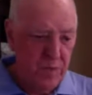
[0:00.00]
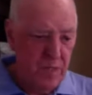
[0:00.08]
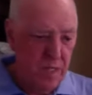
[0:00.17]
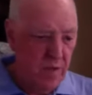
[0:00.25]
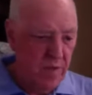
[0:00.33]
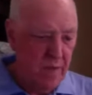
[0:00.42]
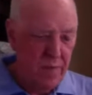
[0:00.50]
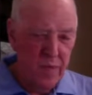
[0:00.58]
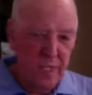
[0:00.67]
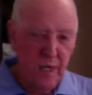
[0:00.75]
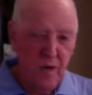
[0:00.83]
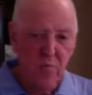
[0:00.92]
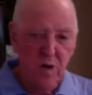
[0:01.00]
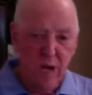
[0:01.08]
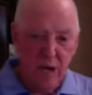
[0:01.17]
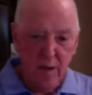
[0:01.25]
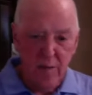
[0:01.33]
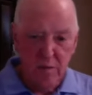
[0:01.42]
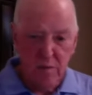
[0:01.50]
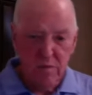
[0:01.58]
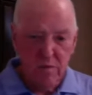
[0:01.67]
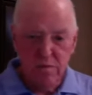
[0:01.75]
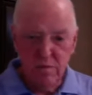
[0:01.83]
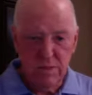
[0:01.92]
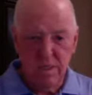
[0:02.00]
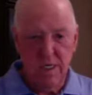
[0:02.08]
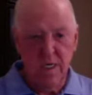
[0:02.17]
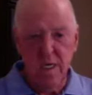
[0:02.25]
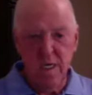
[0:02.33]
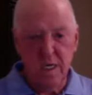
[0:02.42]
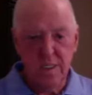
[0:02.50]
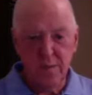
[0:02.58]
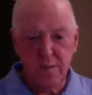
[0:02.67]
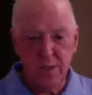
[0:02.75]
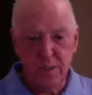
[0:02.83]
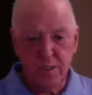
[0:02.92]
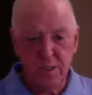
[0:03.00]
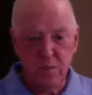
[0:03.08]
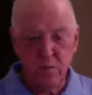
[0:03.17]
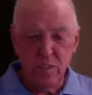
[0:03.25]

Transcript: you know, maybe they're not reliable, you know, as a person.